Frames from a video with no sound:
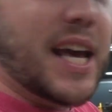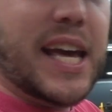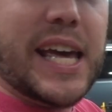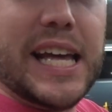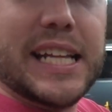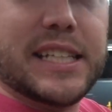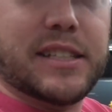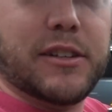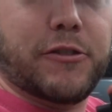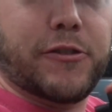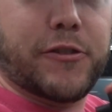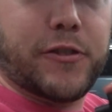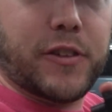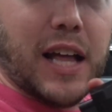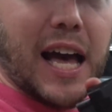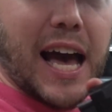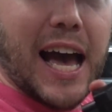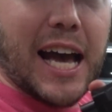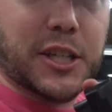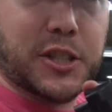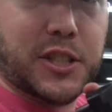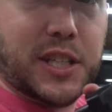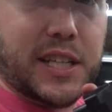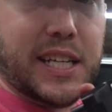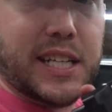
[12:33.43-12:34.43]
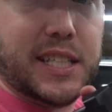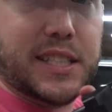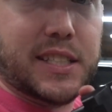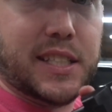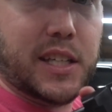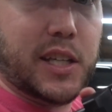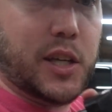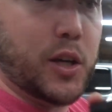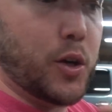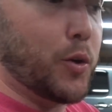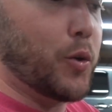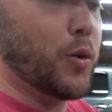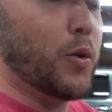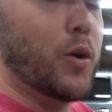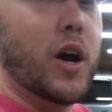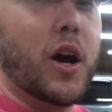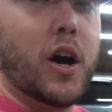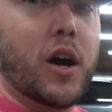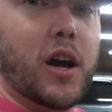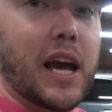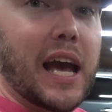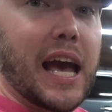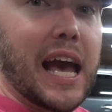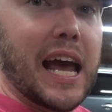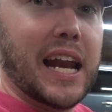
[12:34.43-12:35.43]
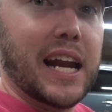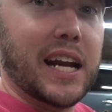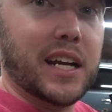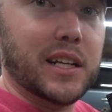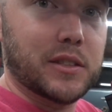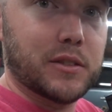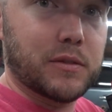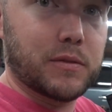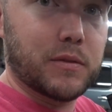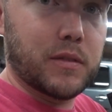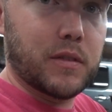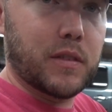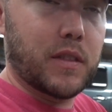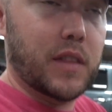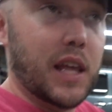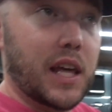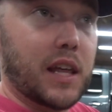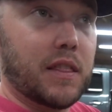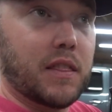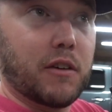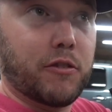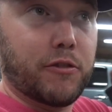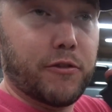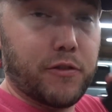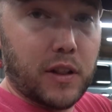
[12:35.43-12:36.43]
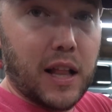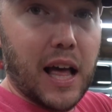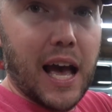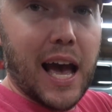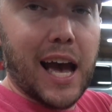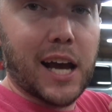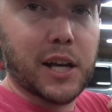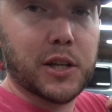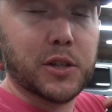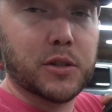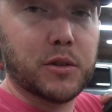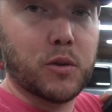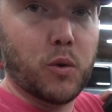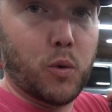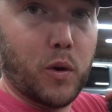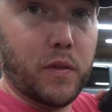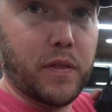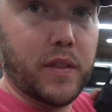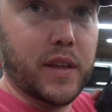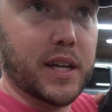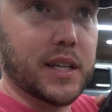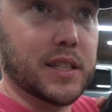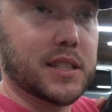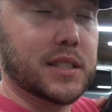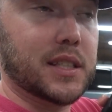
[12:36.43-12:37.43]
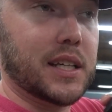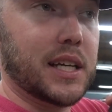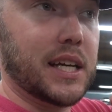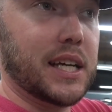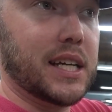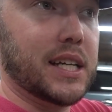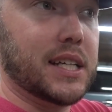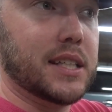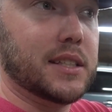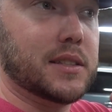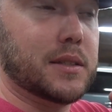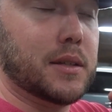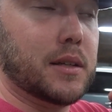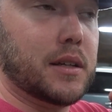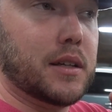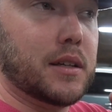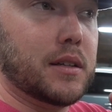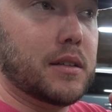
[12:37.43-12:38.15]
It's a flashed ECU, and the flash on this is